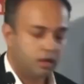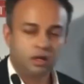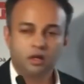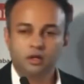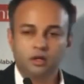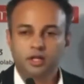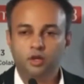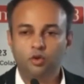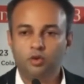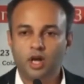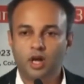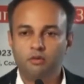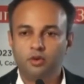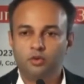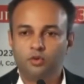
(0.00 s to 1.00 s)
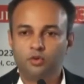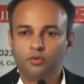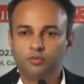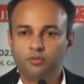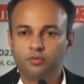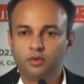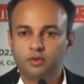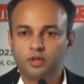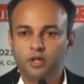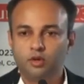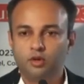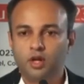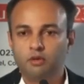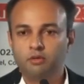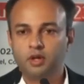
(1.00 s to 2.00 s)
They don't have a roof, they don't
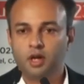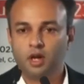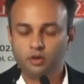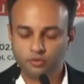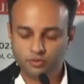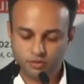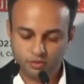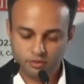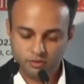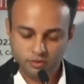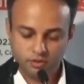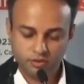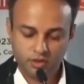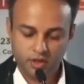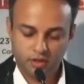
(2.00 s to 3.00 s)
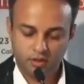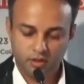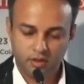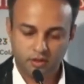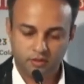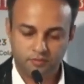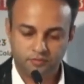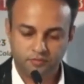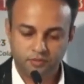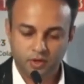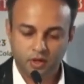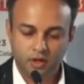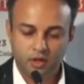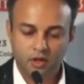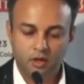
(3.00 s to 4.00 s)
have a house to stay there.
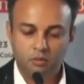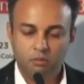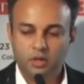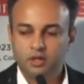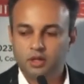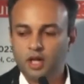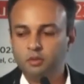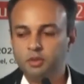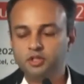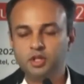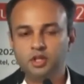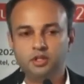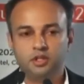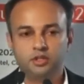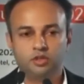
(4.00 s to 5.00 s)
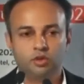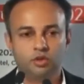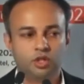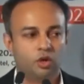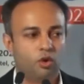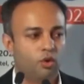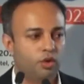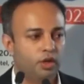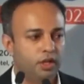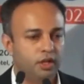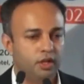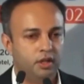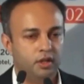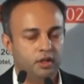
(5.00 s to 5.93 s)
But climate change is not the only